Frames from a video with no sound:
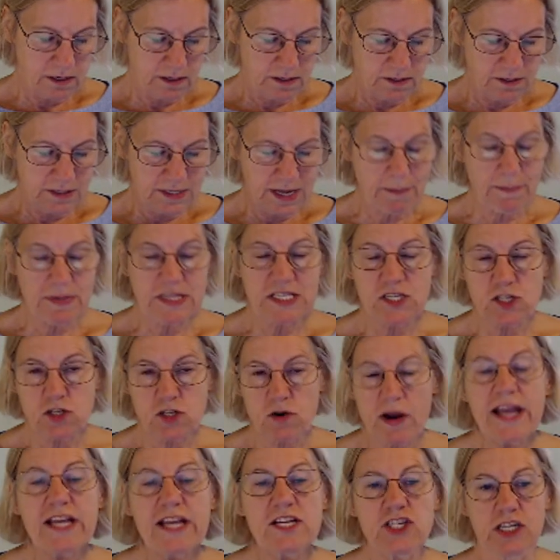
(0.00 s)

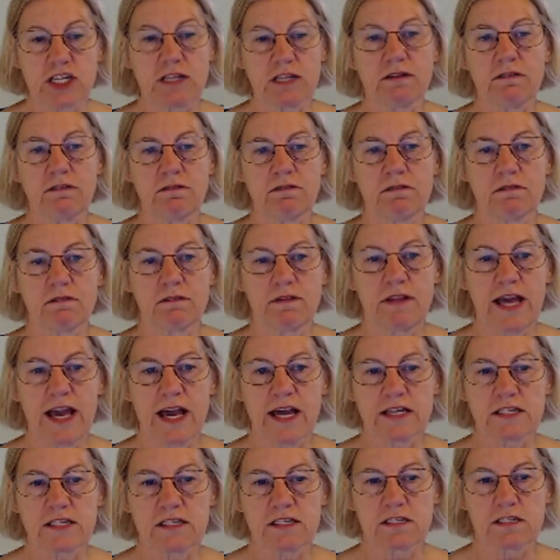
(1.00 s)
demonstration
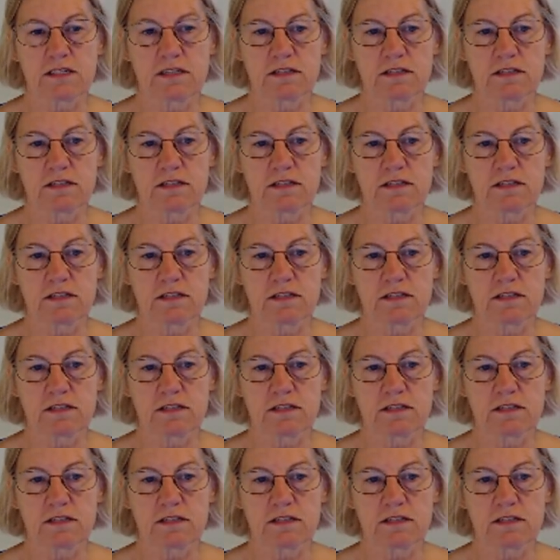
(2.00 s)
that